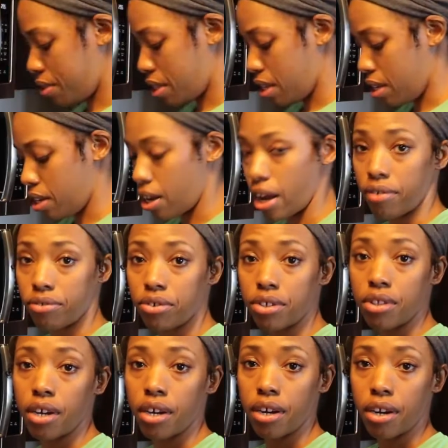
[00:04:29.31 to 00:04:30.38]
then after
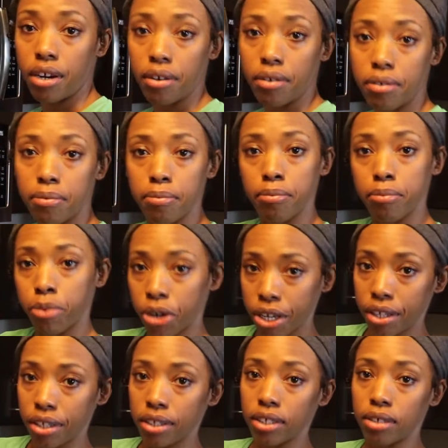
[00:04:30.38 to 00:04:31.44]
they're
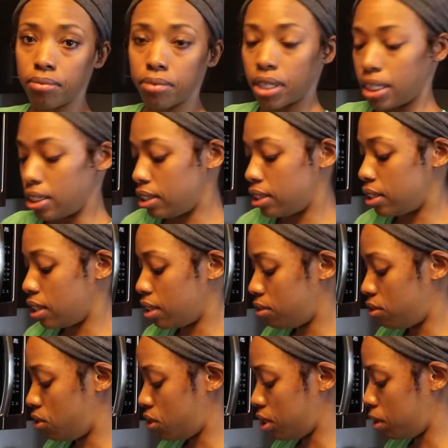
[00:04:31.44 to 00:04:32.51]
boiled and rinsed, I'll
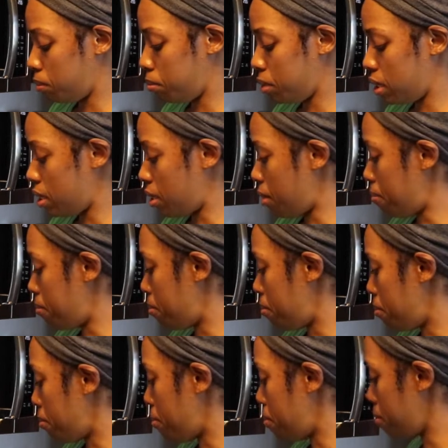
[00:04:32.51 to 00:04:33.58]
just put them
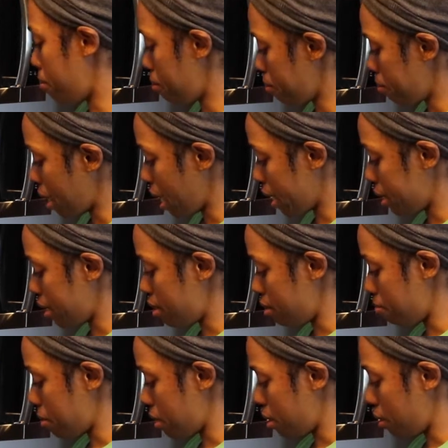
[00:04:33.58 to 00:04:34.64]
back into
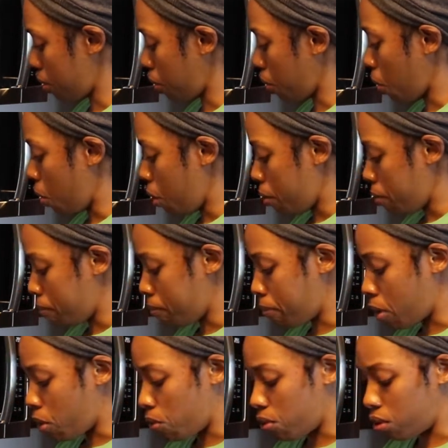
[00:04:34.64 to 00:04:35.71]
the little
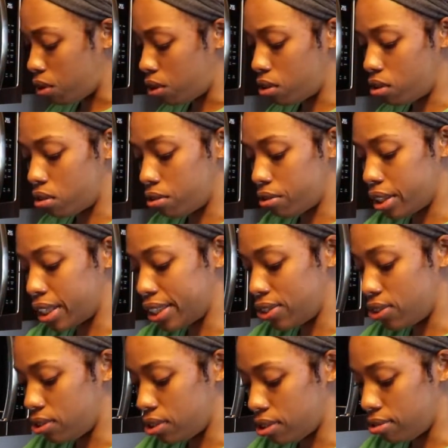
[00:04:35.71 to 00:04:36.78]
bowl, or I guess
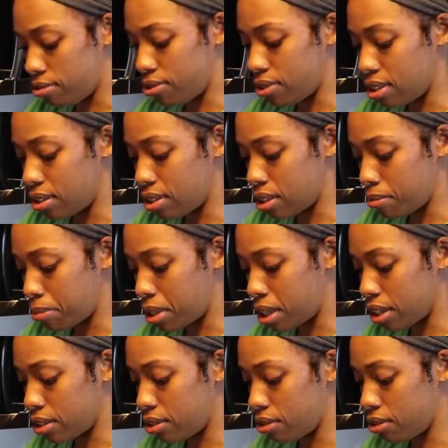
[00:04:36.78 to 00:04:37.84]
you could do this in the
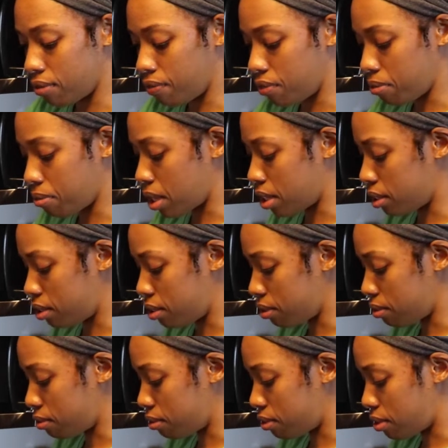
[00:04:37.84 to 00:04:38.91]
pot too if you want
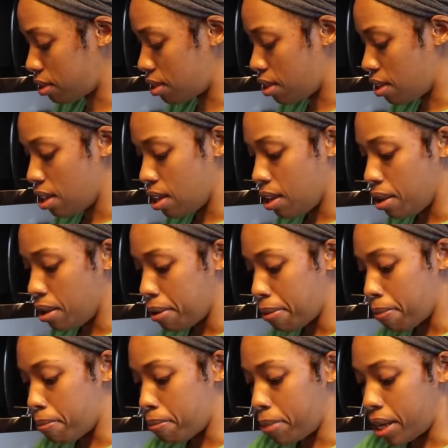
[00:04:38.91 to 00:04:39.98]
to.
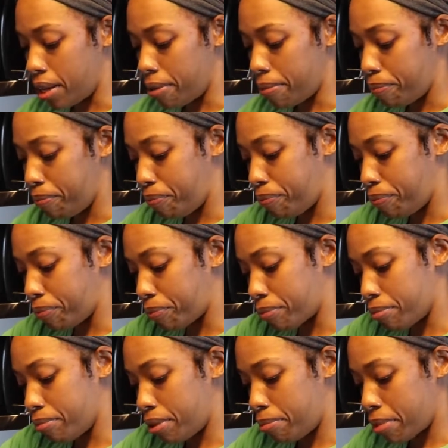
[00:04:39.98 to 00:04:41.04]
But I'm
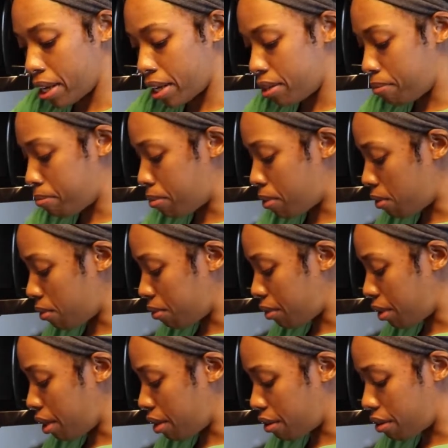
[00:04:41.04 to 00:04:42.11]
putting them back in the bowl
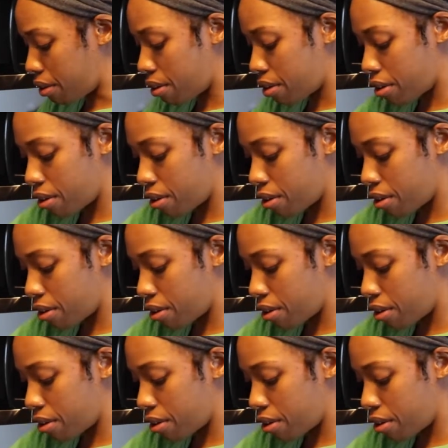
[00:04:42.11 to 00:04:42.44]
here.